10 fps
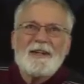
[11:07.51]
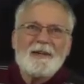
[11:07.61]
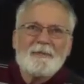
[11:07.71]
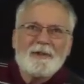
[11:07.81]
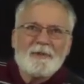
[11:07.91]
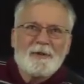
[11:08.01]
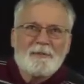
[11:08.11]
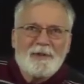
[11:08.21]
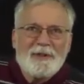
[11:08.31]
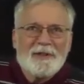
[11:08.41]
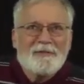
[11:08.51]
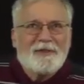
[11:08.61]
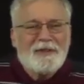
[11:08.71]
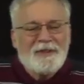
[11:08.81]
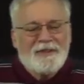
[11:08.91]

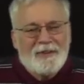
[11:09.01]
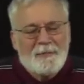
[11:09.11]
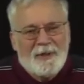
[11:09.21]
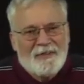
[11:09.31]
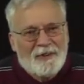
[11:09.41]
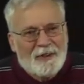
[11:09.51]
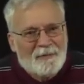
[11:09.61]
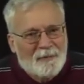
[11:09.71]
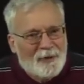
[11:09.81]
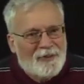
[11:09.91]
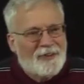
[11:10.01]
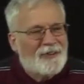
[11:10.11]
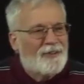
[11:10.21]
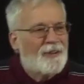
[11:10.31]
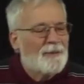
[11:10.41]
MWPFT, ZPV. What does
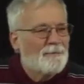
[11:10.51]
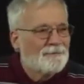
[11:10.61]
that say?